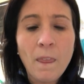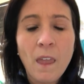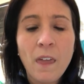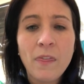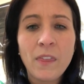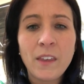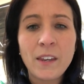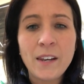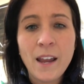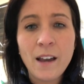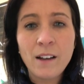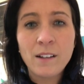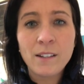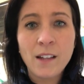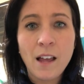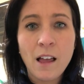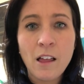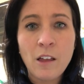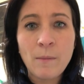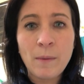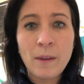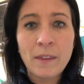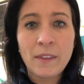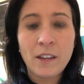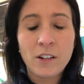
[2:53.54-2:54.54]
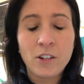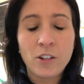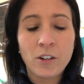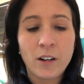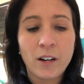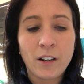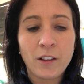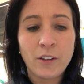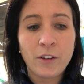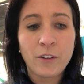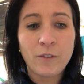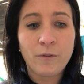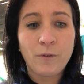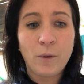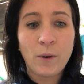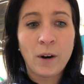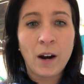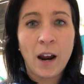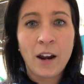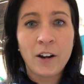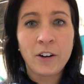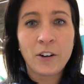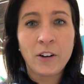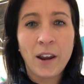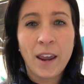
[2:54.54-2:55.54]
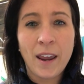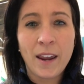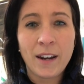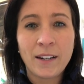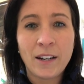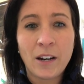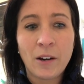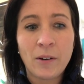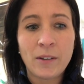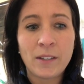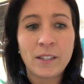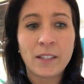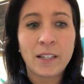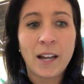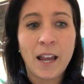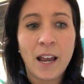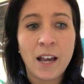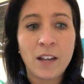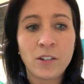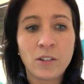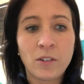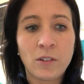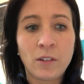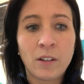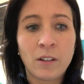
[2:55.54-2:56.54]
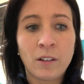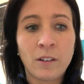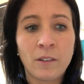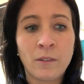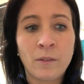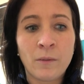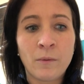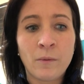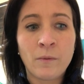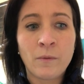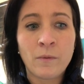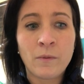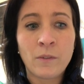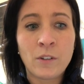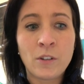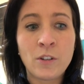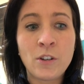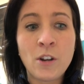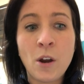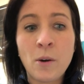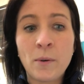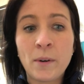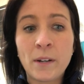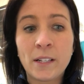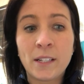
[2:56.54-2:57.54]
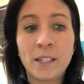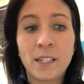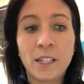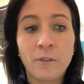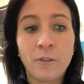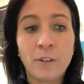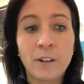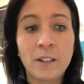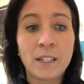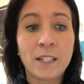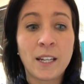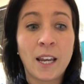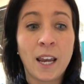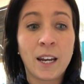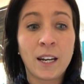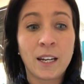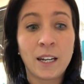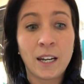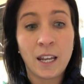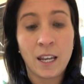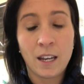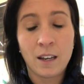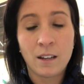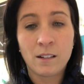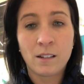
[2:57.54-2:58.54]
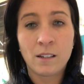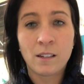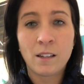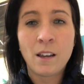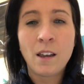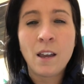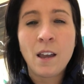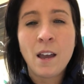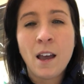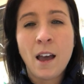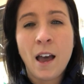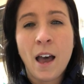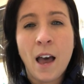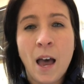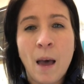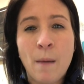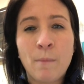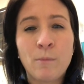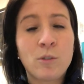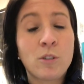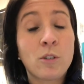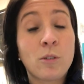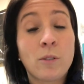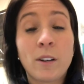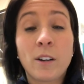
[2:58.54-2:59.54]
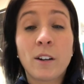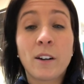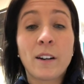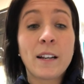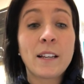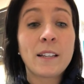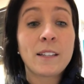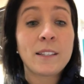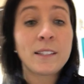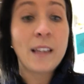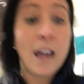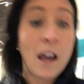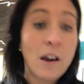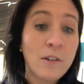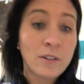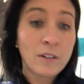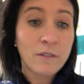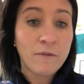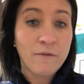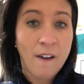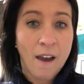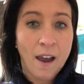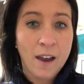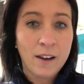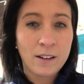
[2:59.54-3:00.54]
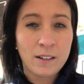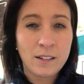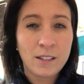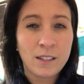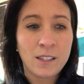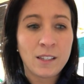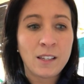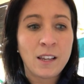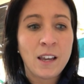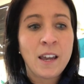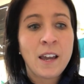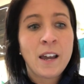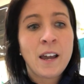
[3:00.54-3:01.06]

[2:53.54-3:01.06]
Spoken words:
The next element that you're going to look for on your handout is going to ask you to notice different techniques. Do you hear any sound effects?